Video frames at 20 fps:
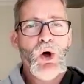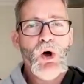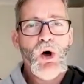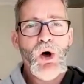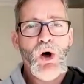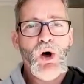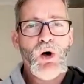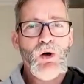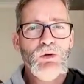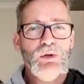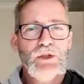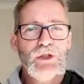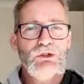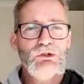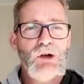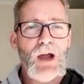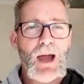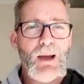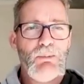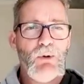Holy
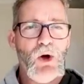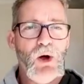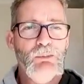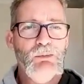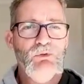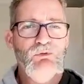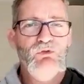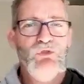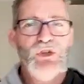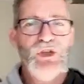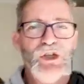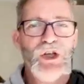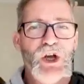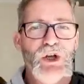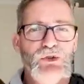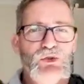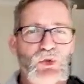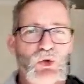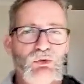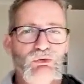crap, I'm a video
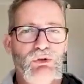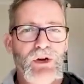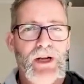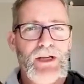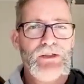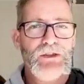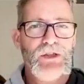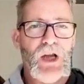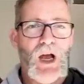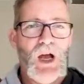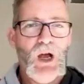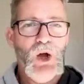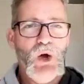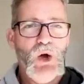director.